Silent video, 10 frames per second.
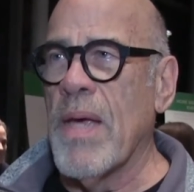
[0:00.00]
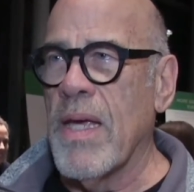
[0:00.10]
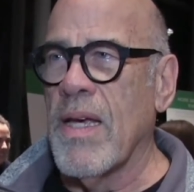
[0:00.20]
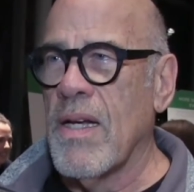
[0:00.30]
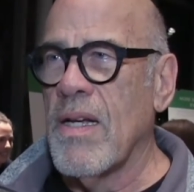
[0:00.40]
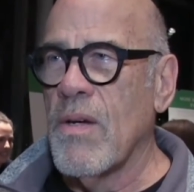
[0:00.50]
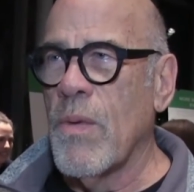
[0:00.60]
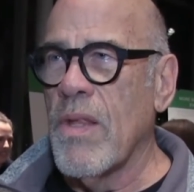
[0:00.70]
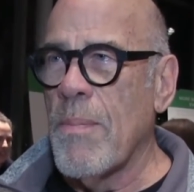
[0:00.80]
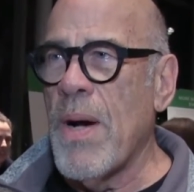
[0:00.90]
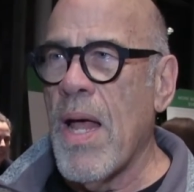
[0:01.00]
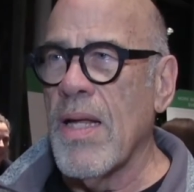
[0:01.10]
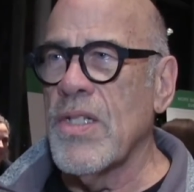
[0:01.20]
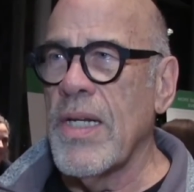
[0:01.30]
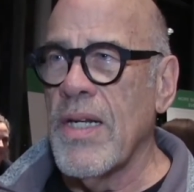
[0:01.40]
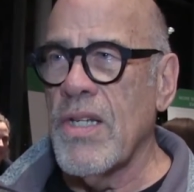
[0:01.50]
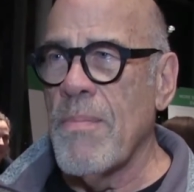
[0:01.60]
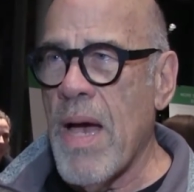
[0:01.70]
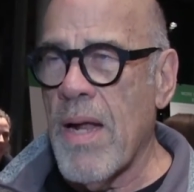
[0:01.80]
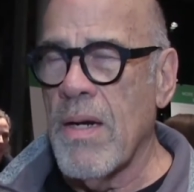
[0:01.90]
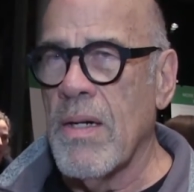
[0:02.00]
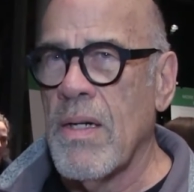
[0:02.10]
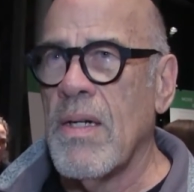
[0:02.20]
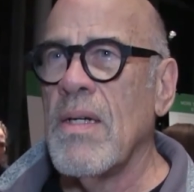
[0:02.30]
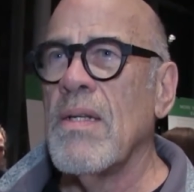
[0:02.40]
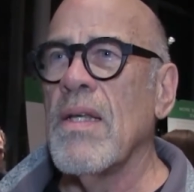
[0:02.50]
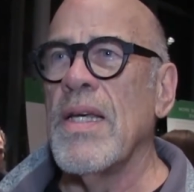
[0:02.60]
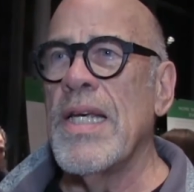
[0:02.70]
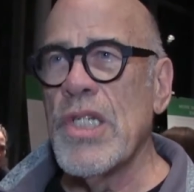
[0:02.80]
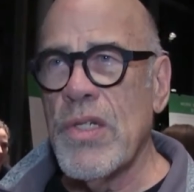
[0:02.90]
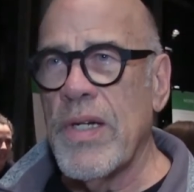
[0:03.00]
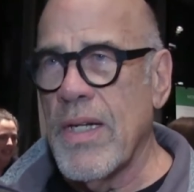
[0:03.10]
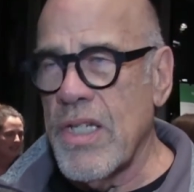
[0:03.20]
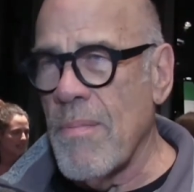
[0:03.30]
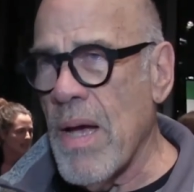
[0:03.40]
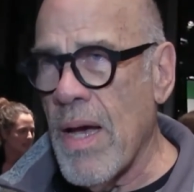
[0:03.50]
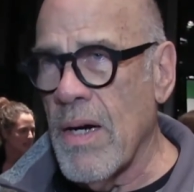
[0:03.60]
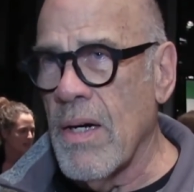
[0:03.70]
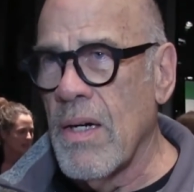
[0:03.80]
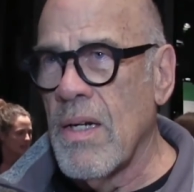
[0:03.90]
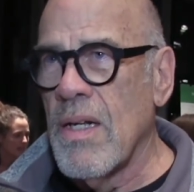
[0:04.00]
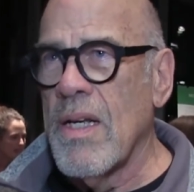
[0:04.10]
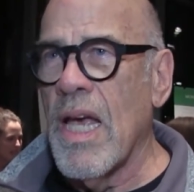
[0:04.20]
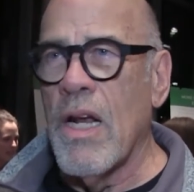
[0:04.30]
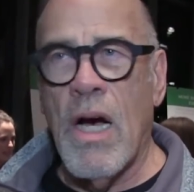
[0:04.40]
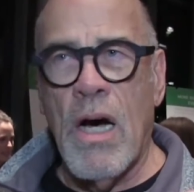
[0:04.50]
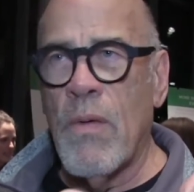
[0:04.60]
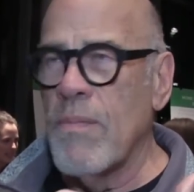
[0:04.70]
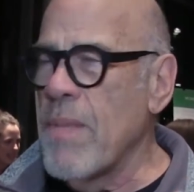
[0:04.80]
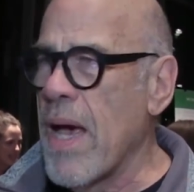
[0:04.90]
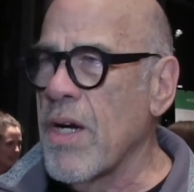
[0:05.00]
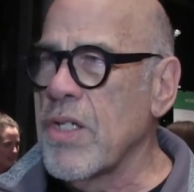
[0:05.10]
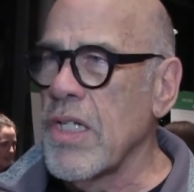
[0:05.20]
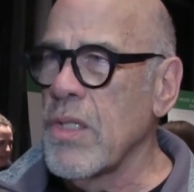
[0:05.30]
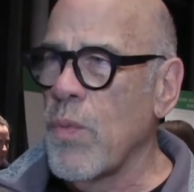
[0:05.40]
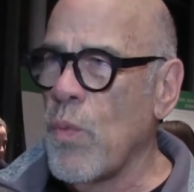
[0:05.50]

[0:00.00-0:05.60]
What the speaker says: me, where the policy doesn't matter, the history doesn't matter, and all what matters is